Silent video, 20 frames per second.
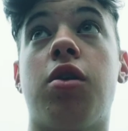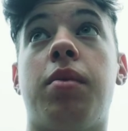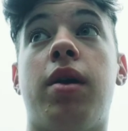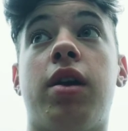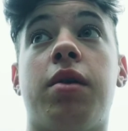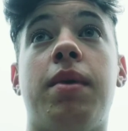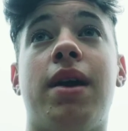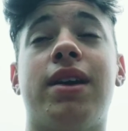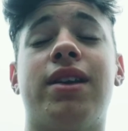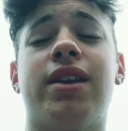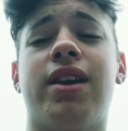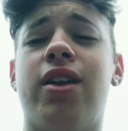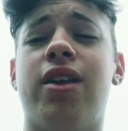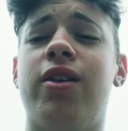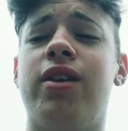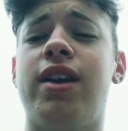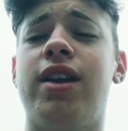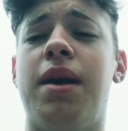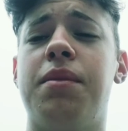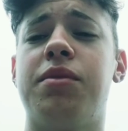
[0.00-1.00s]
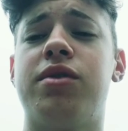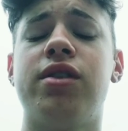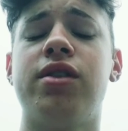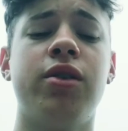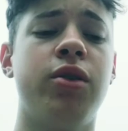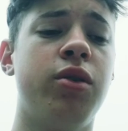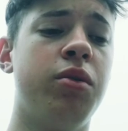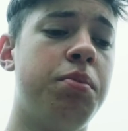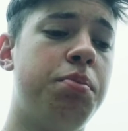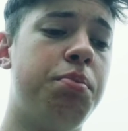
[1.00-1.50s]
bike back together anytime
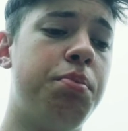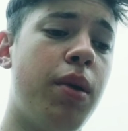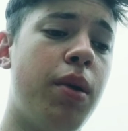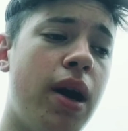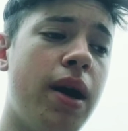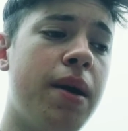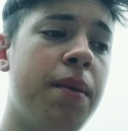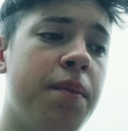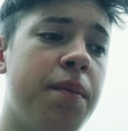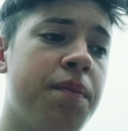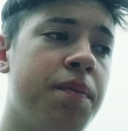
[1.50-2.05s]
soon, but